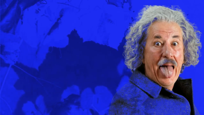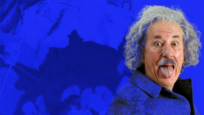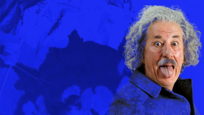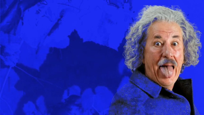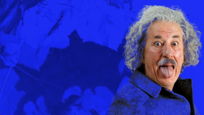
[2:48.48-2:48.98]

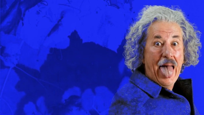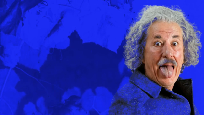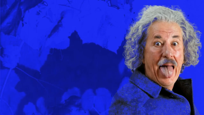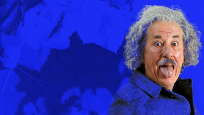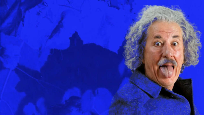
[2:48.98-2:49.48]

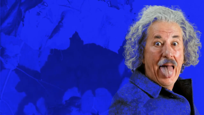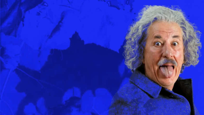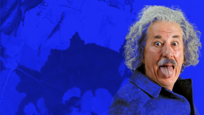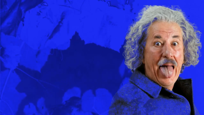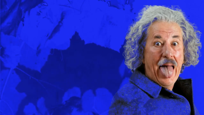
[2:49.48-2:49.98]

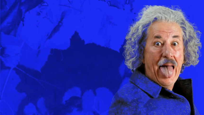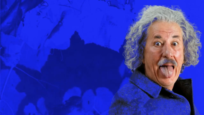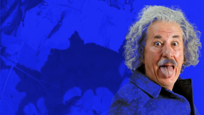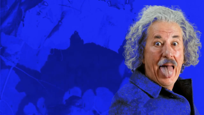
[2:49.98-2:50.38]
Nothing is said.